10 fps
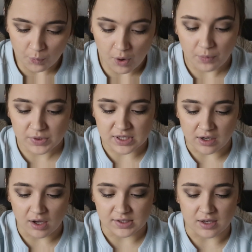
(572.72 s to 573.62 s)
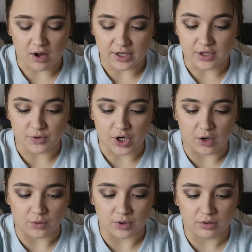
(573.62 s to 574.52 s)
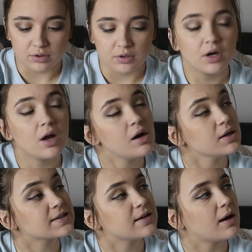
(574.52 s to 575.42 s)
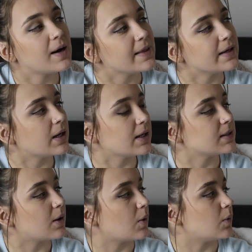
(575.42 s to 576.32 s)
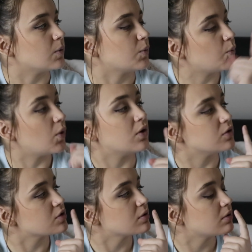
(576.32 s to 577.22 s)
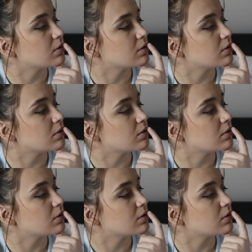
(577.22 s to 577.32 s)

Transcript: What was the last lie you told? The last lie that I told was...